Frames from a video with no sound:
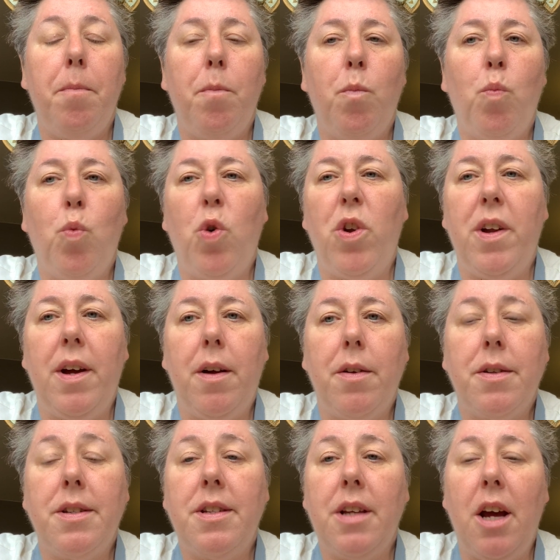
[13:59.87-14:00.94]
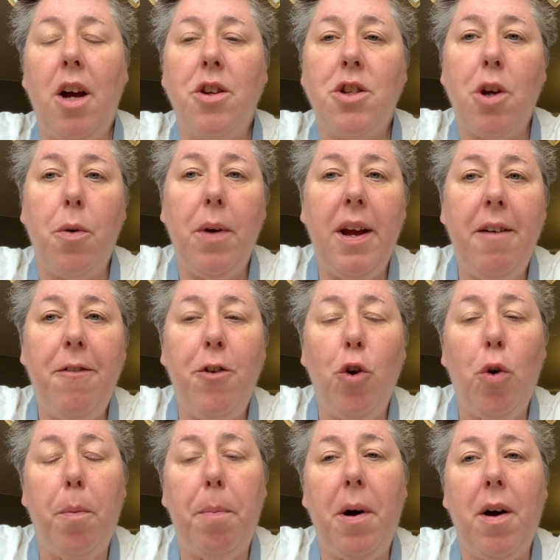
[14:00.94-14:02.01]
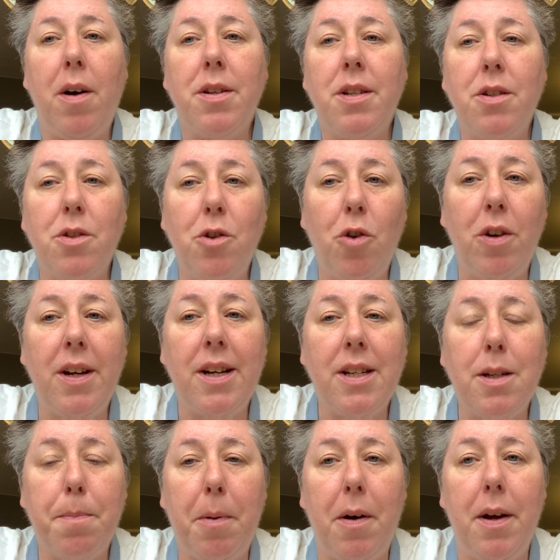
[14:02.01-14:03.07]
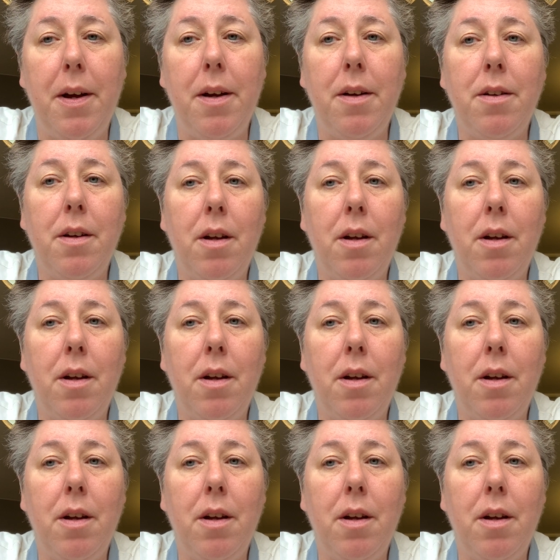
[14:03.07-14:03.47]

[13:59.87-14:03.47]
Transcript: What else? So if your pass has not expired,